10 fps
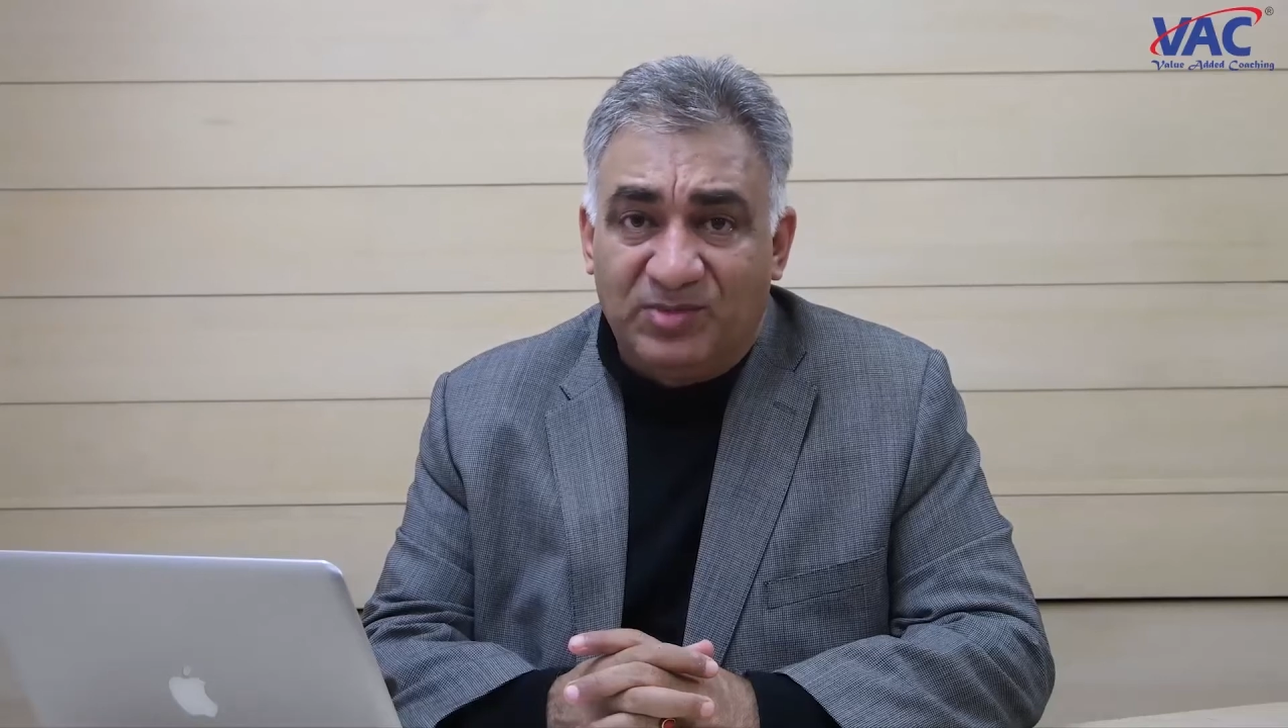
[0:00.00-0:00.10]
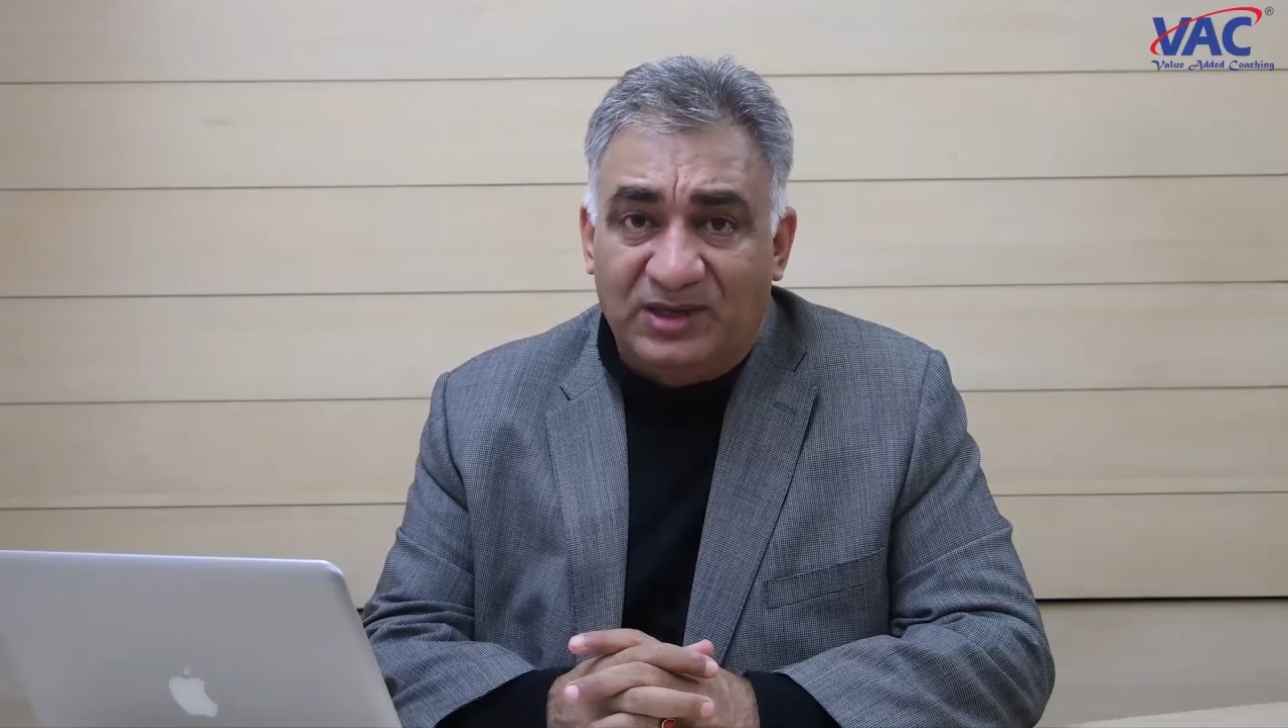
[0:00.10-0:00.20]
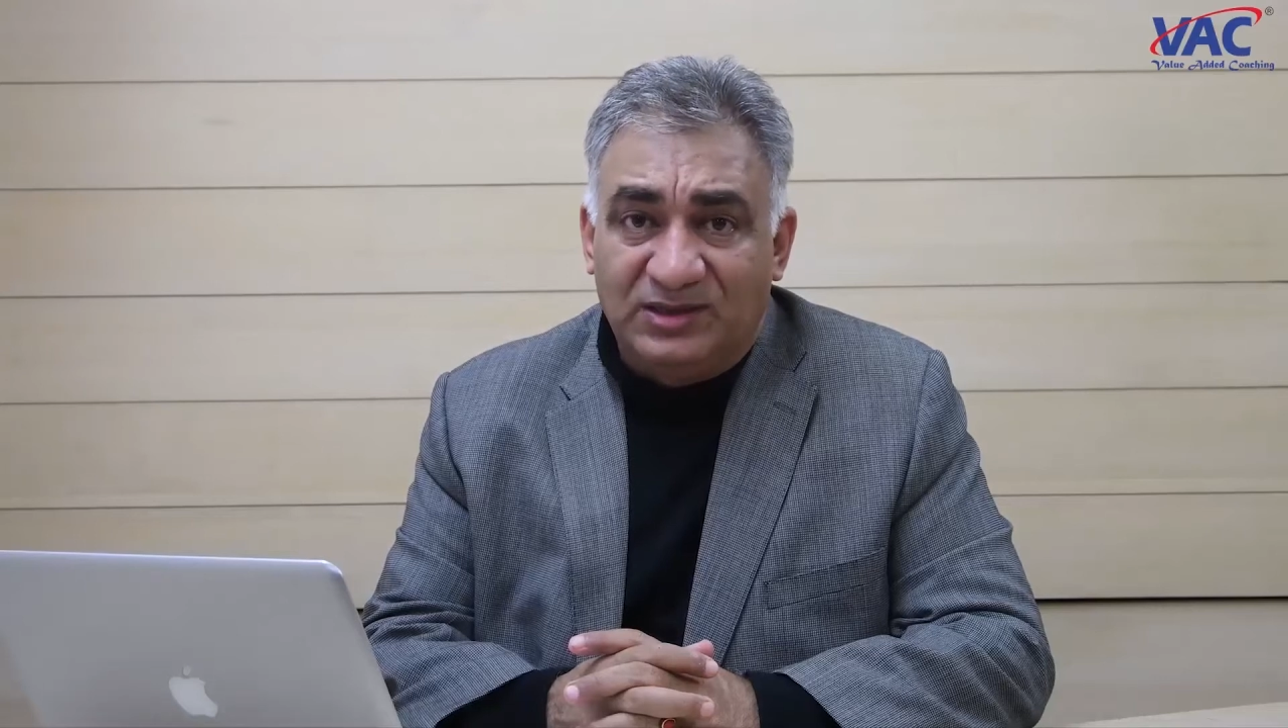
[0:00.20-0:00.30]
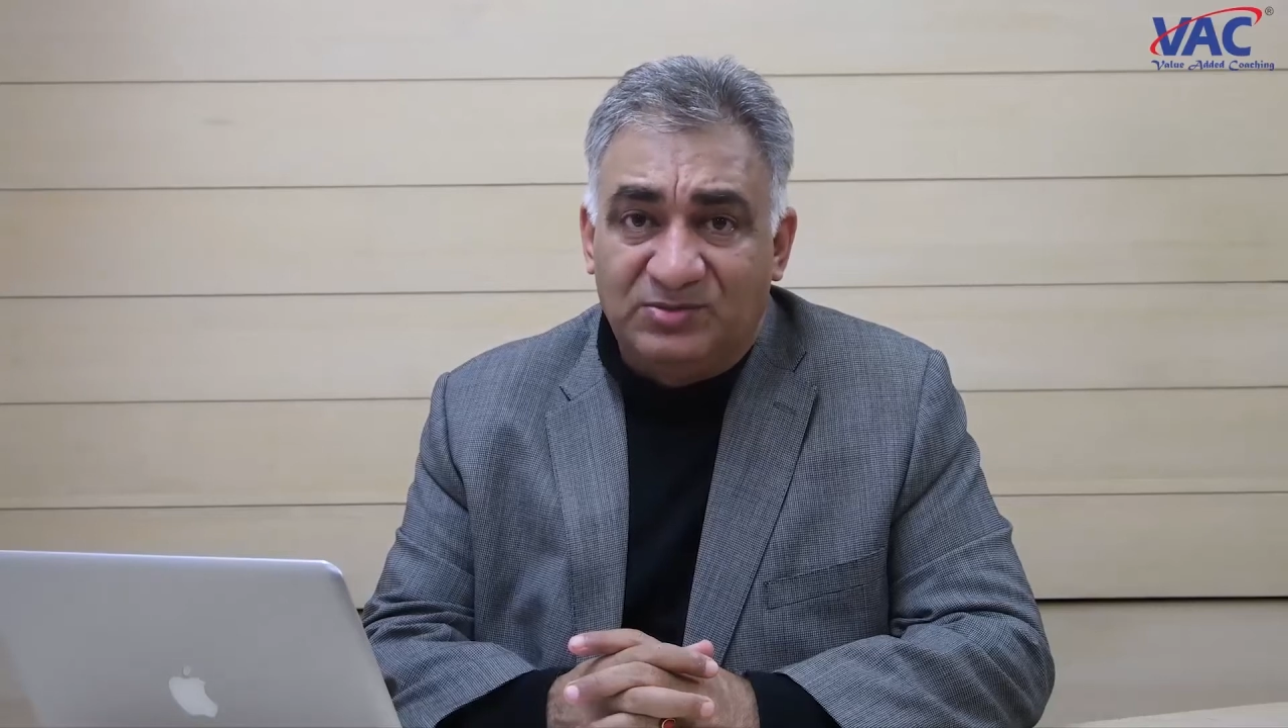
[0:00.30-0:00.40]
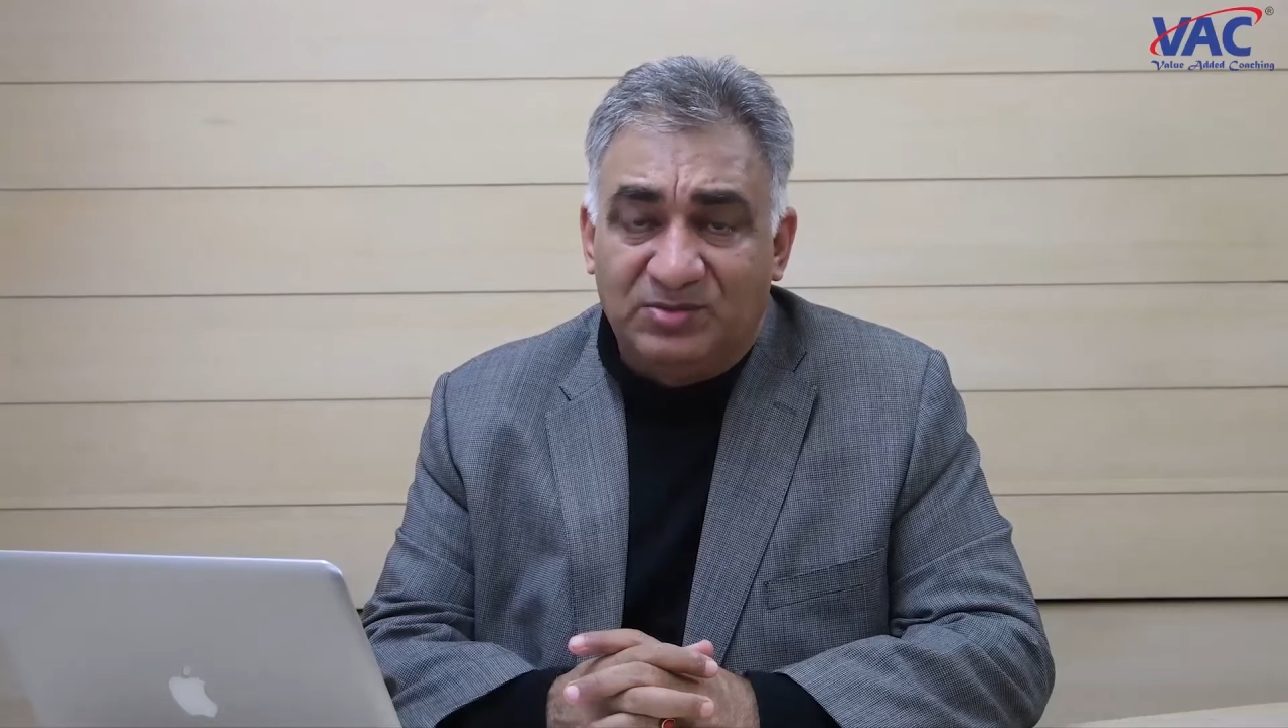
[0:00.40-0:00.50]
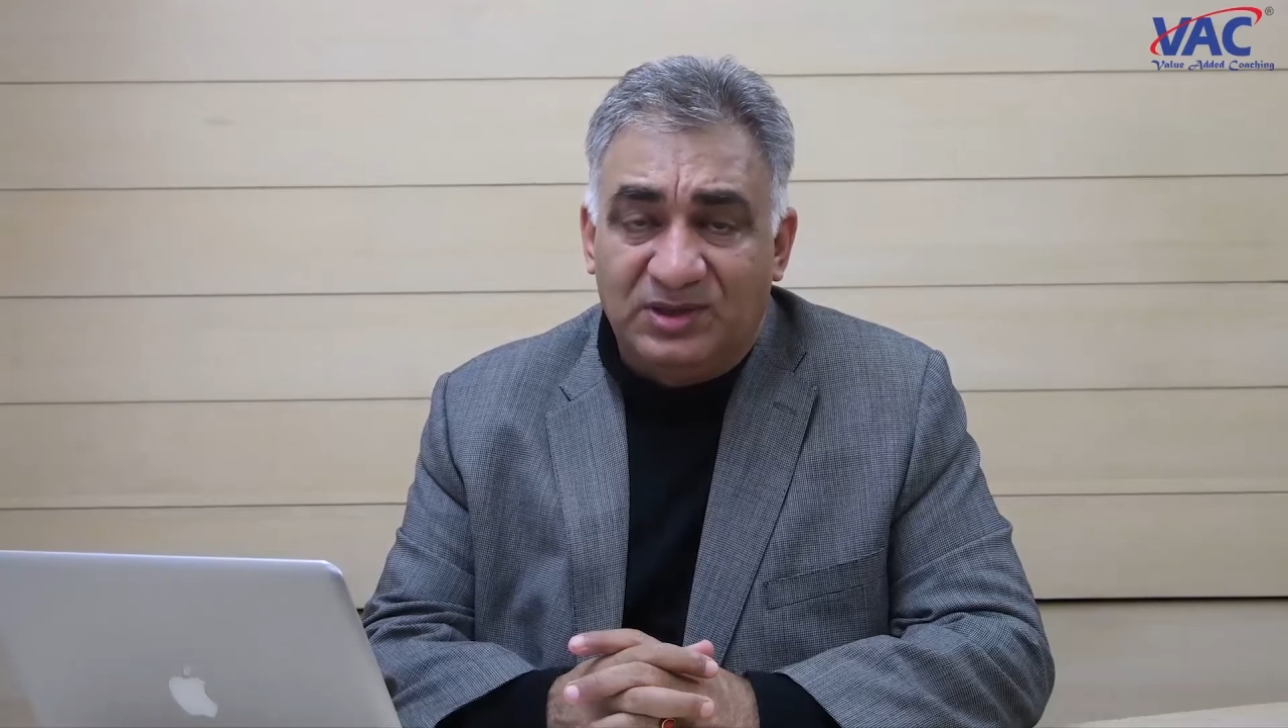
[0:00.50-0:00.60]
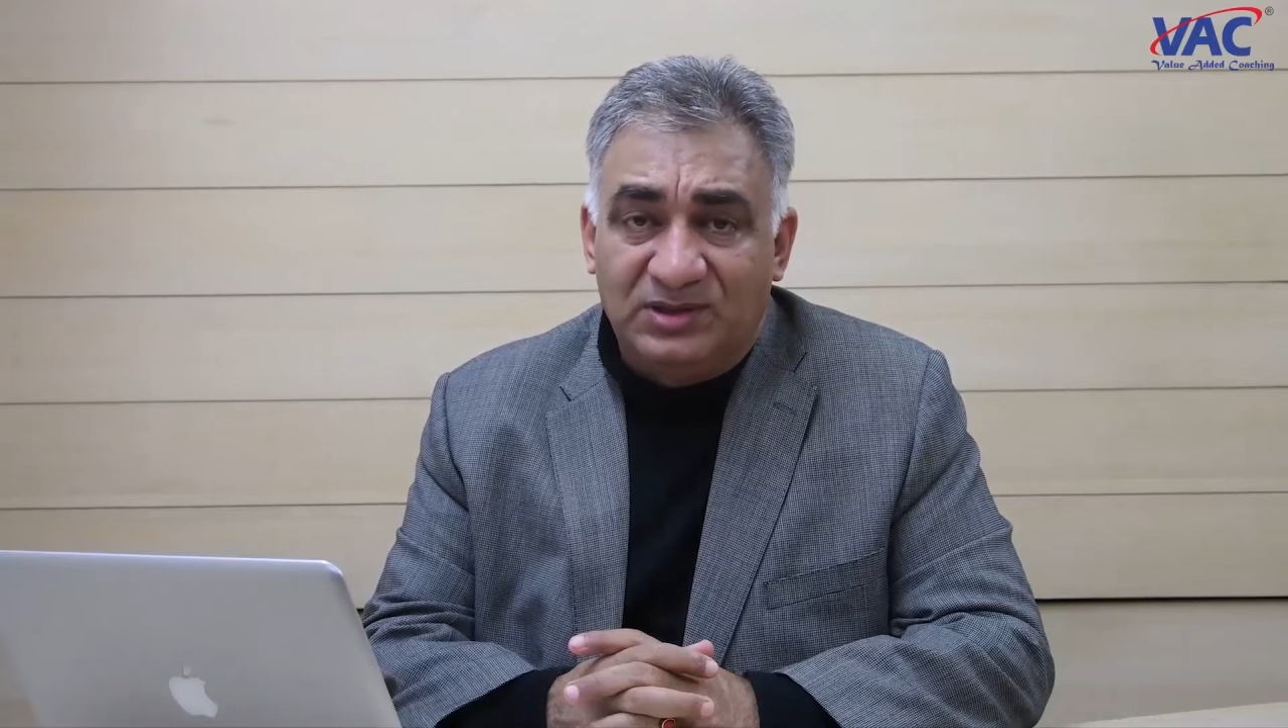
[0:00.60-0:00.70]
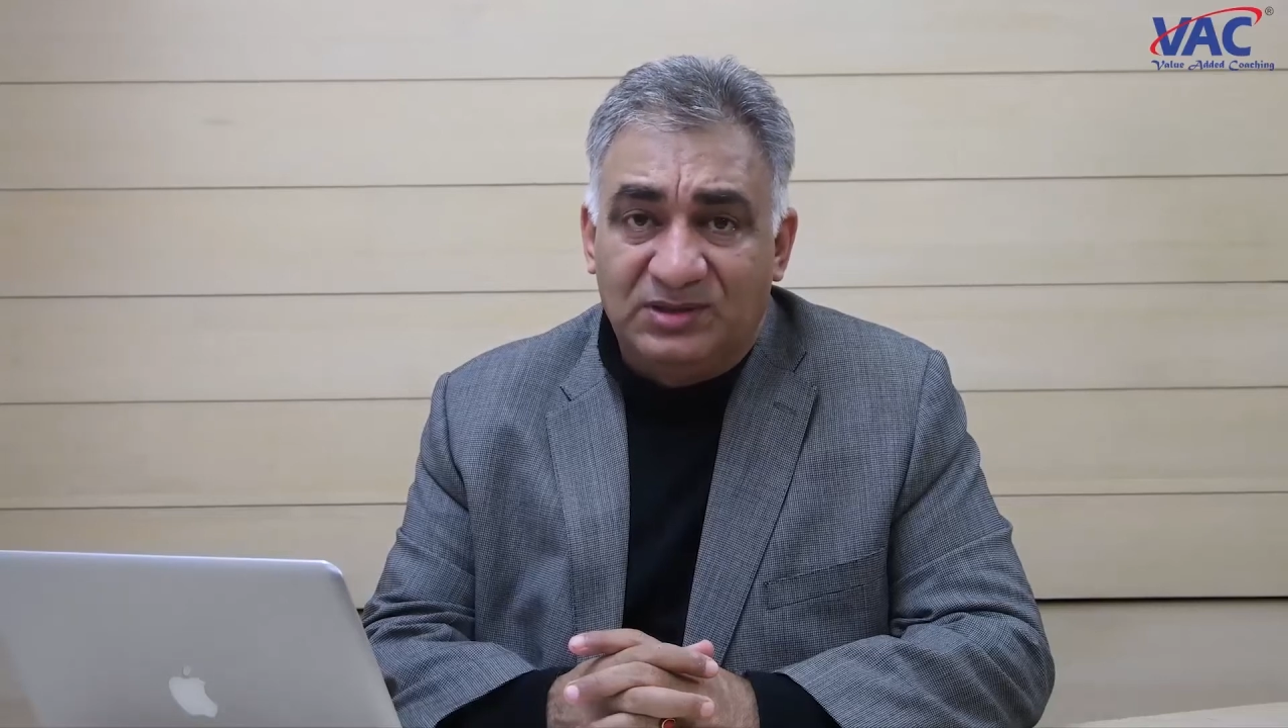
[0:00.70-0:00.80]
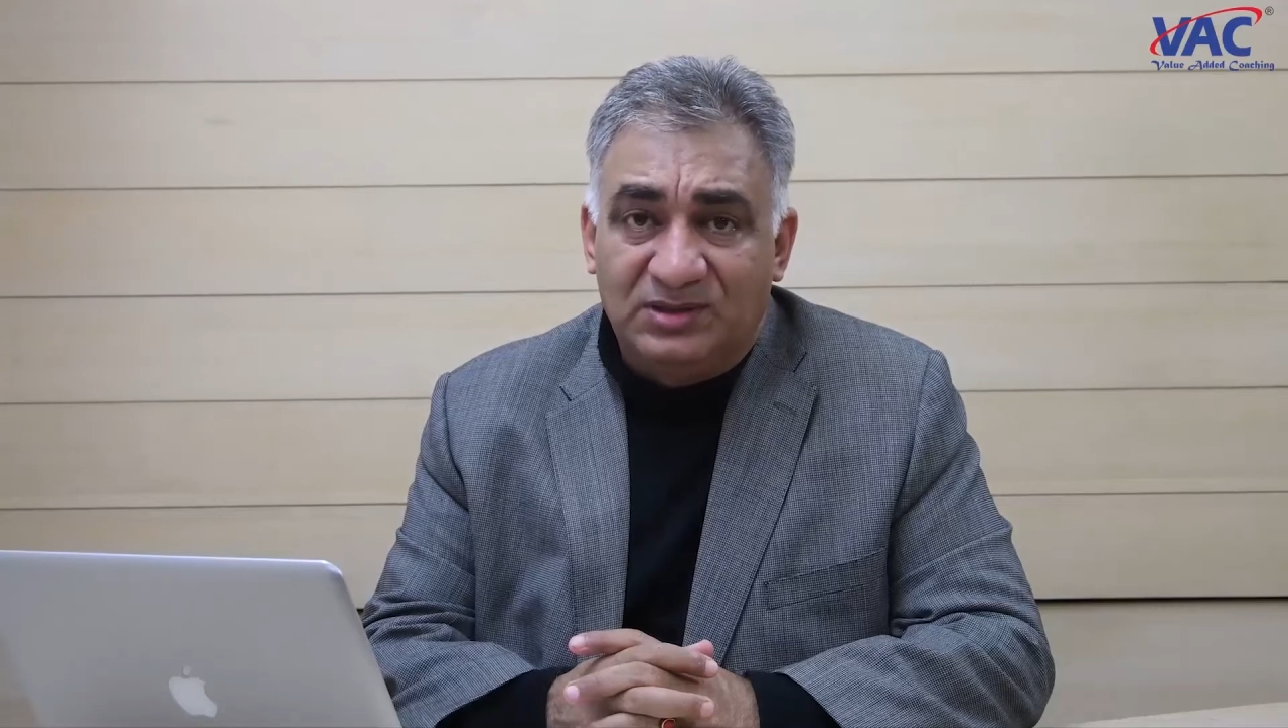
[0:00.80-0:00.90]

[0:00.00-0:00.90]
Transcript: management,